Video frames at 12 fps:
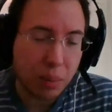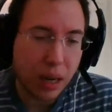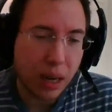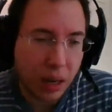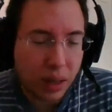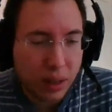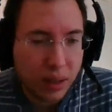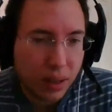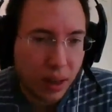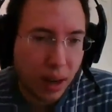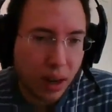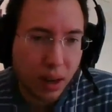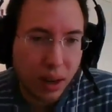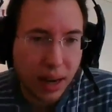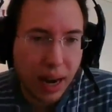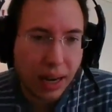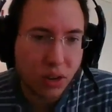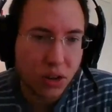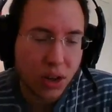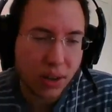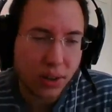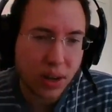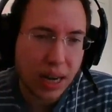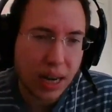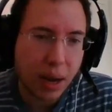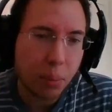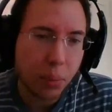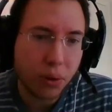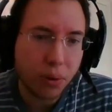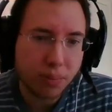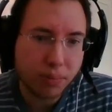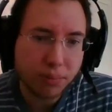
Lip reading: being, not just a number.